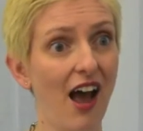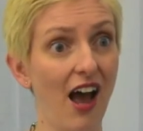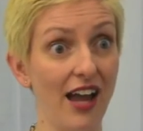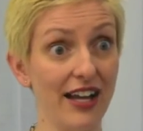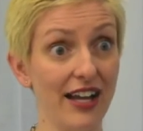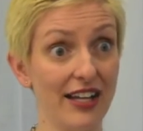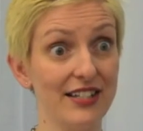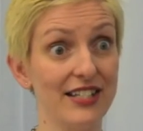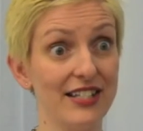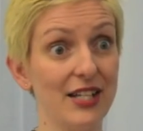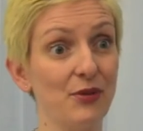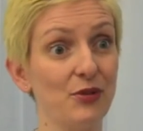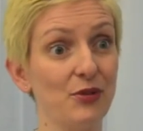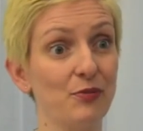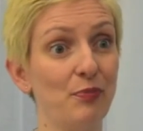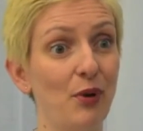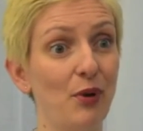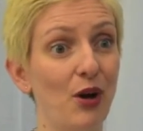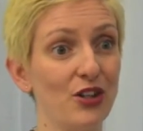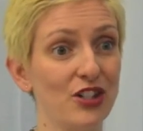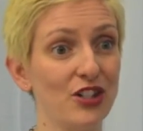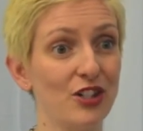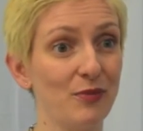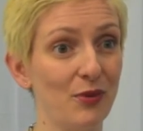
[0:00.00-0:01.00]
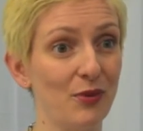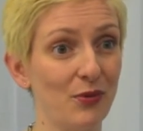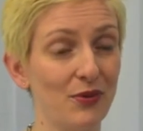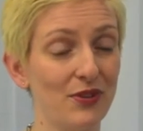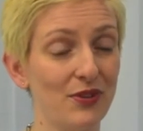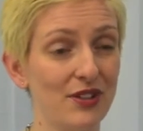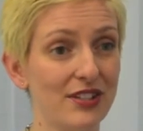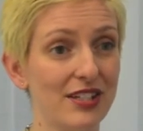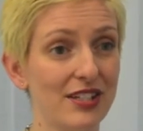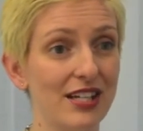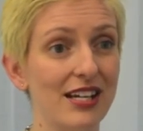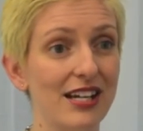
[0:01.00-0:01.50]
I could see what's possible with
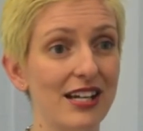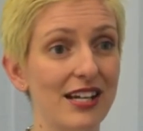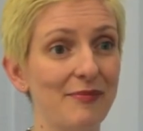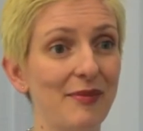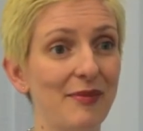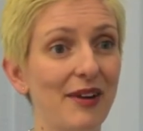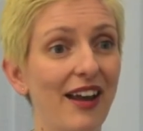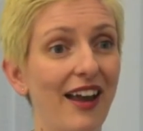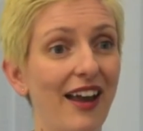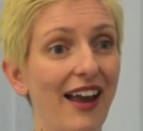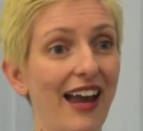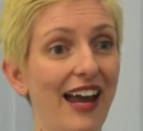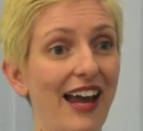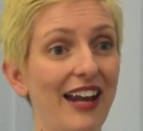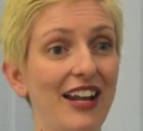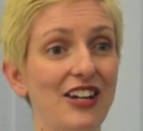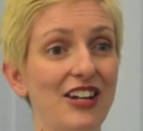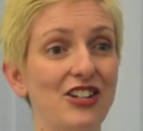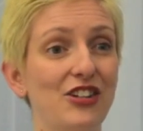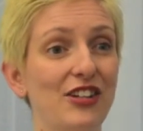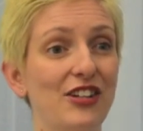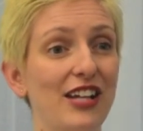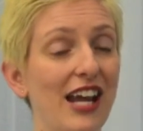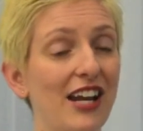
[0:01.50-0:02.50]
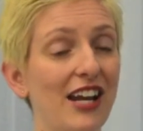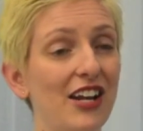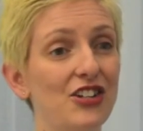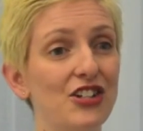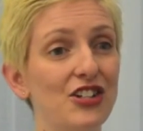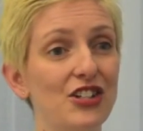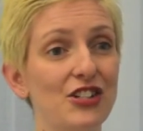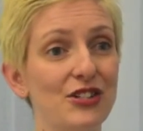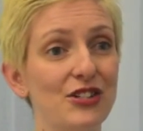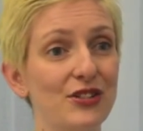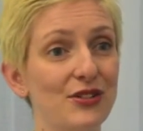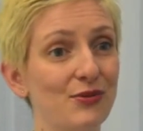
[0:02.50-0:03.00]
the team. And actually the
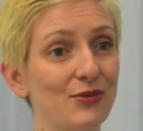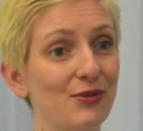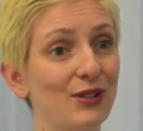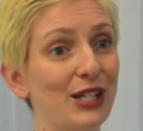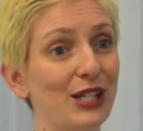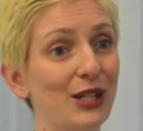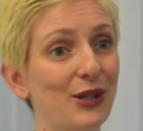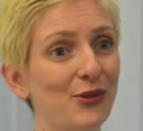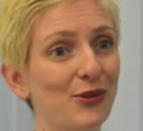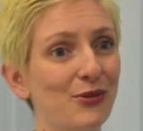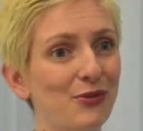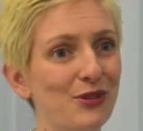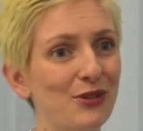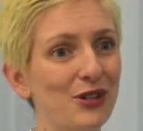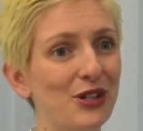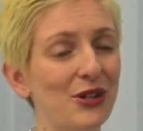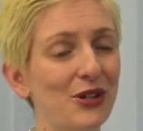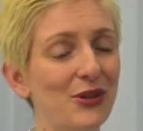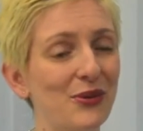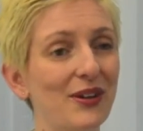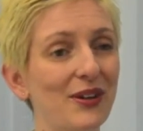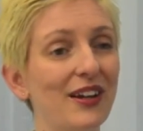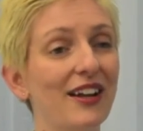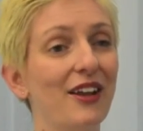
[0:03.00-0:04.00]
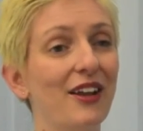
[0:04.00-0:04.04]
energy just really grew